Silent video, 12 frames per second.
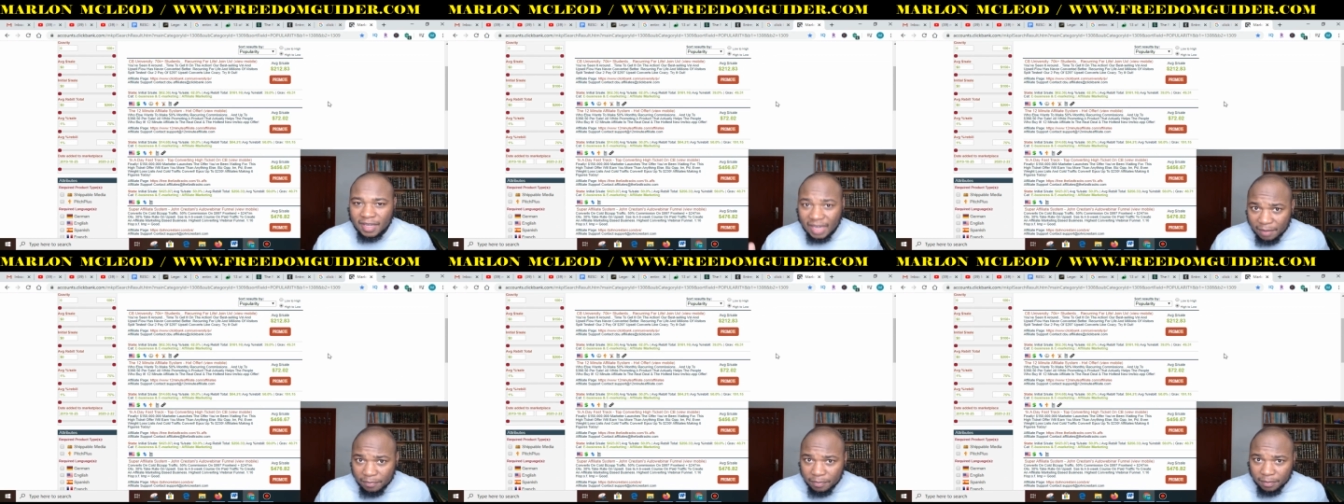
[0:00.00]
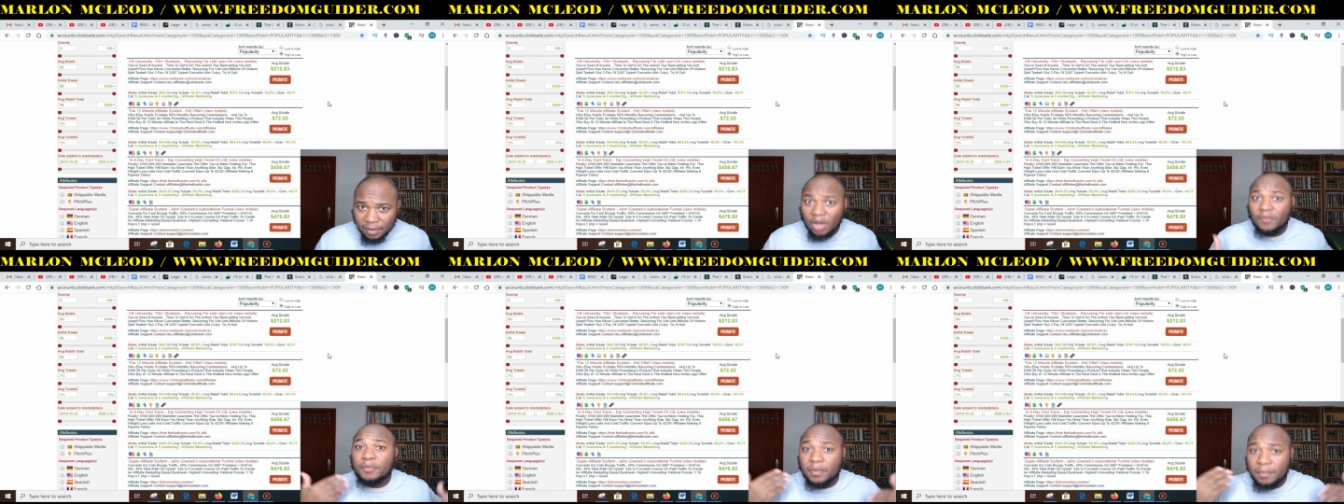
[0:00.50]
capable
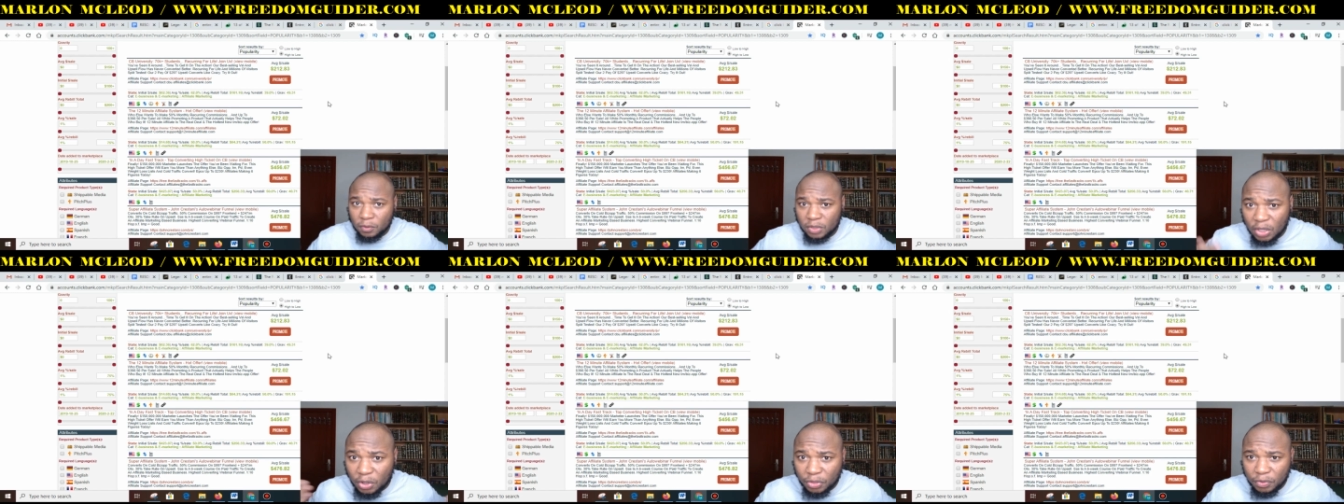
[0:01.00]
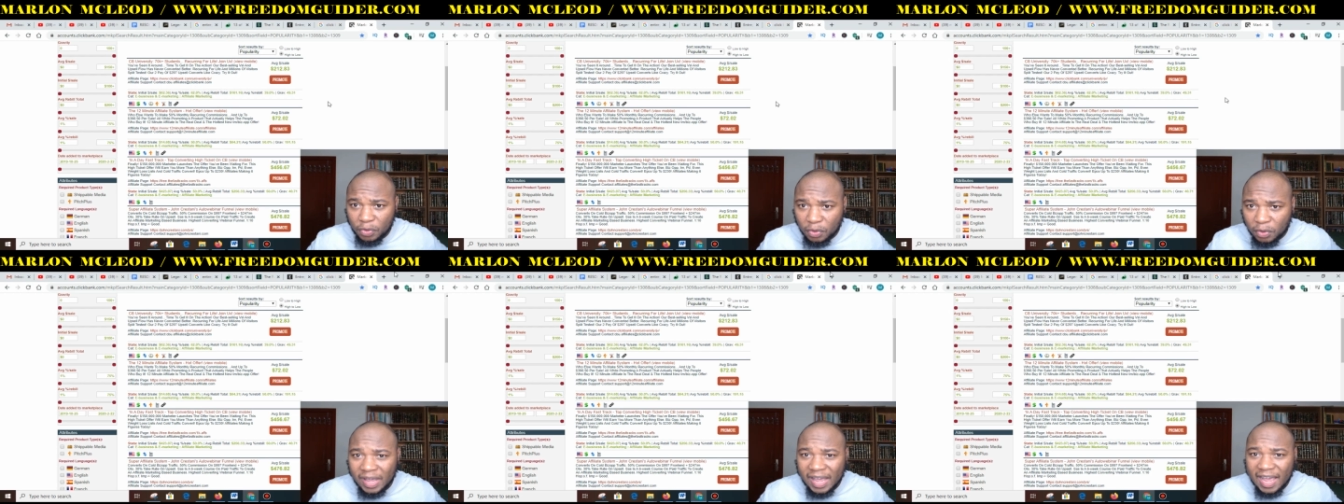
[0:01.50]
of promoting
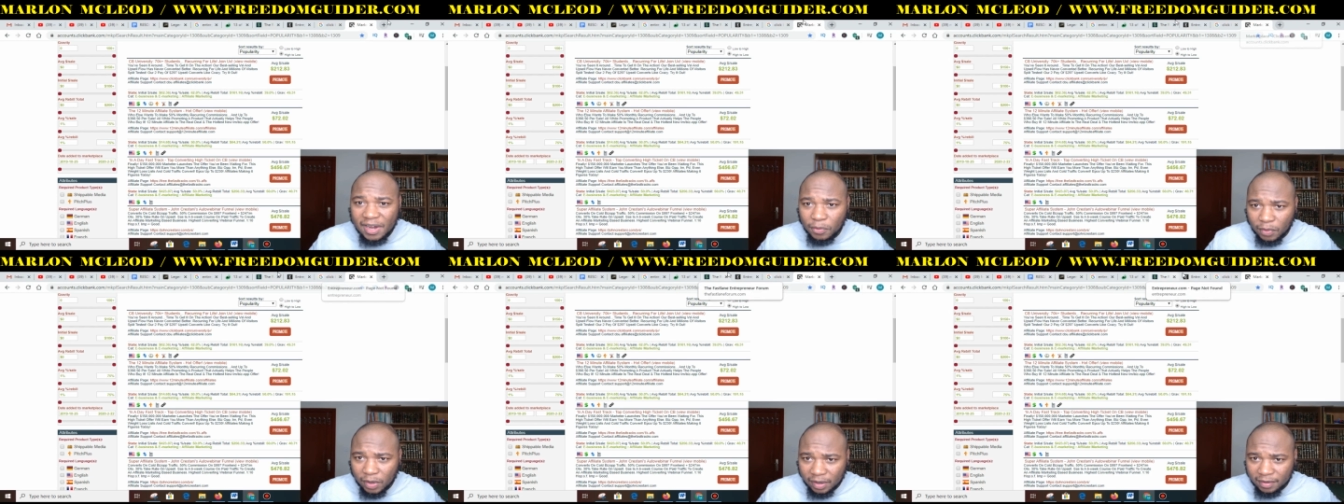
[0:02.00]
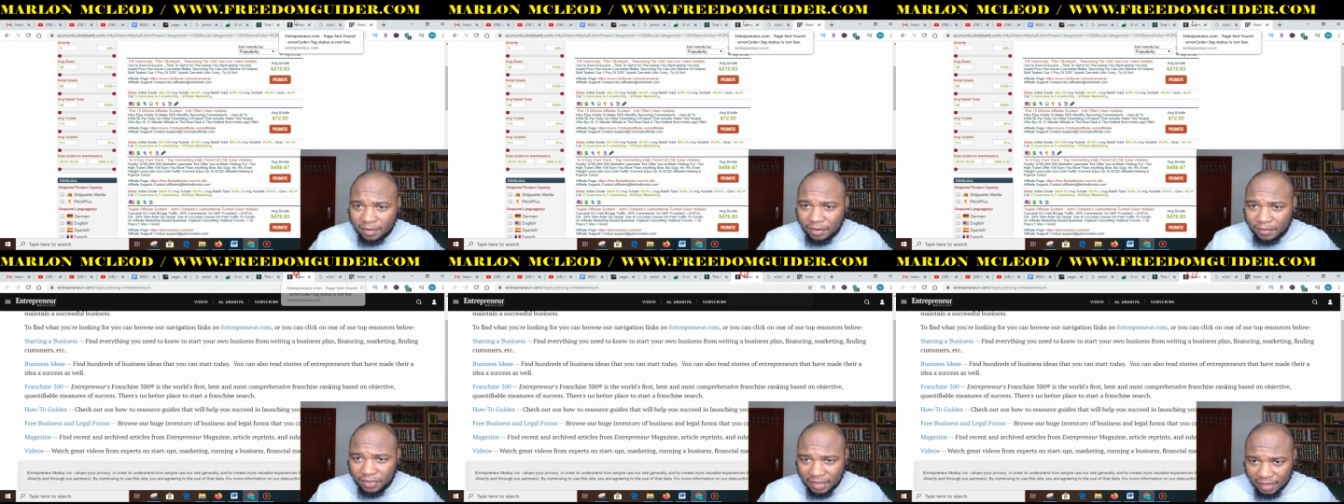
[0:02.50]
through any one
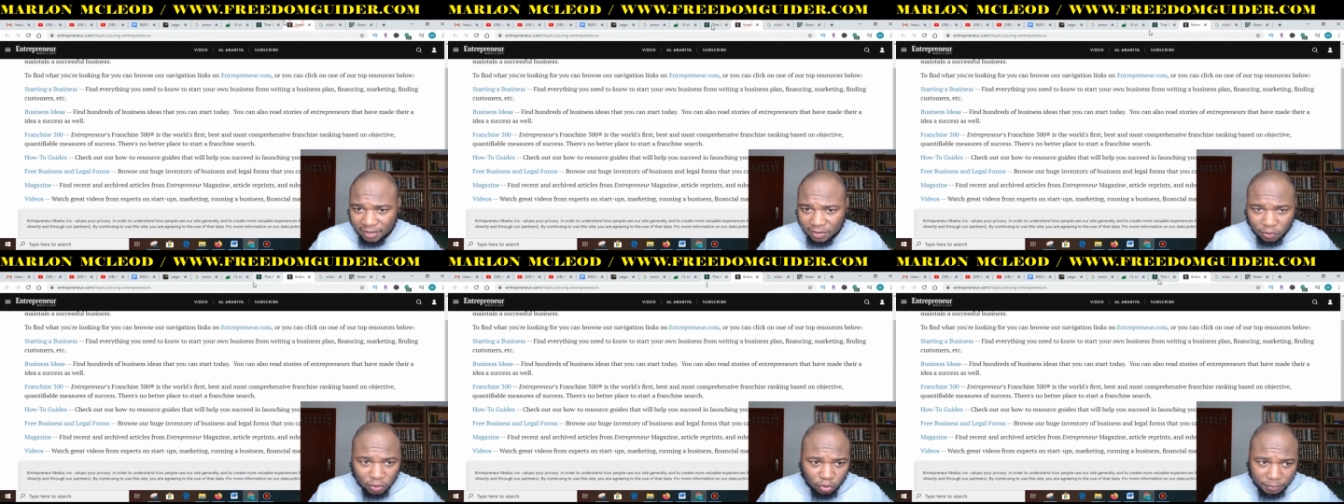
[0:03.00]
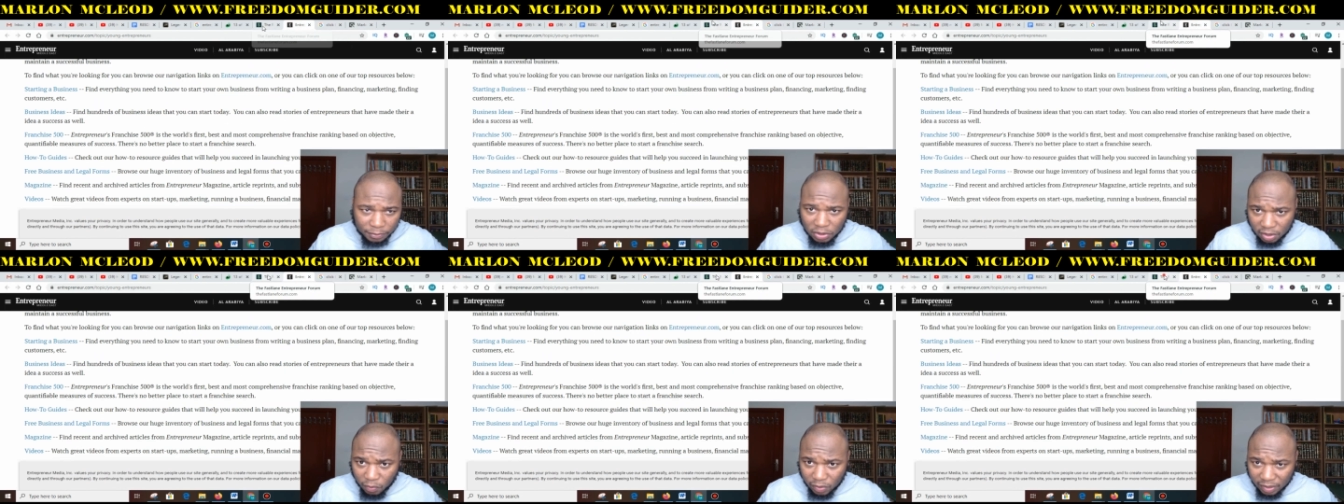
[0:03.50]
of these entrepreneur